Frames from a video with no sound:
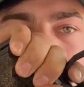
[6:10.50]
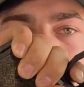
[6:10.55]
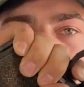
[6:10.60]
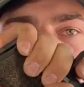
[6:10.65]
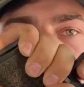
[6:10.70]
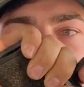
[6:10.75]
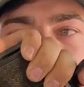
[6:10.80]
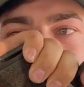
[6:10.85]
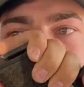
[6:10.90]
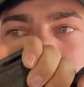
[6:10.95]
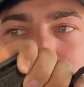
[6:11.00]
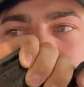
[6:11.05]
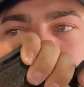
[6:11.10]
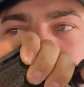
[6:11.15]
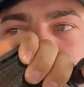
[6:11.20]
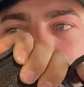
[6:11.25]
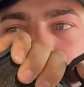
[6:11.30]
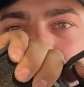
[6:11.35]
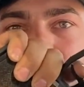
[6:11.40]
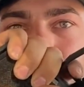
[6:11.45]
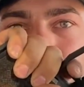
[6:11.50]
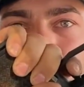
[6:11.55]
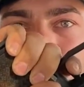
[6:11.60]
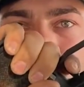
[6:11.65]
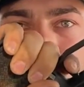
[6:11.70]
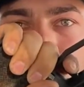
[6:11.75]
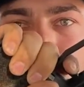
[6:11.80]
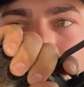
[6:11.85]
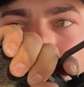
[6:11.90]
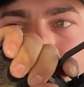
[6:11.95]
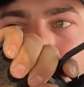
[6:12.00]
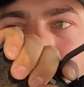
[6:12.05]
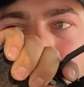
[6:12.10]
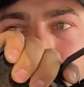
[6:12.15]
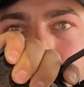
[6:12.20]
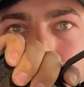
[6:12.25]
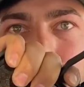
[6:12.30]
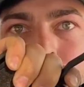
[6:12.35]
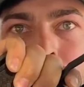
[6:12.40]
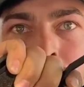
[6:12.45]
And the brake just kind of rolls through.
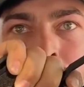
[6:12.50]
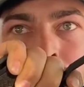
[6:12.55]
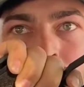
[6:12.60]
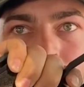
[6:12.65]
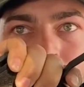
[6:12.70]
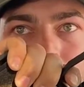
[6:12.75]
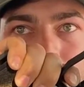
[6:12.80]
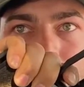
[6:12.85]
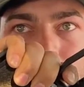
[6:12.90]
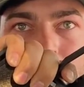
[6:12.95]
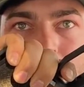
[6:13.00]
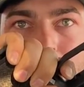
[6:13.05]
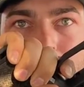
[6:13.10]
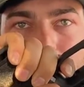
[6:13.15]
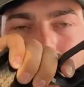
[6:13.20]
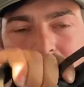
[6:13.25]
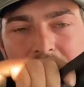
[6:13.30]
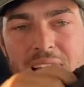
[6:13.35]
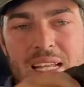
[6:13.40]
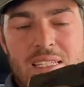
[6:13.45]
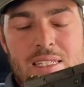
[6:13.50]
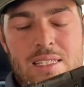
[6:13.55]
But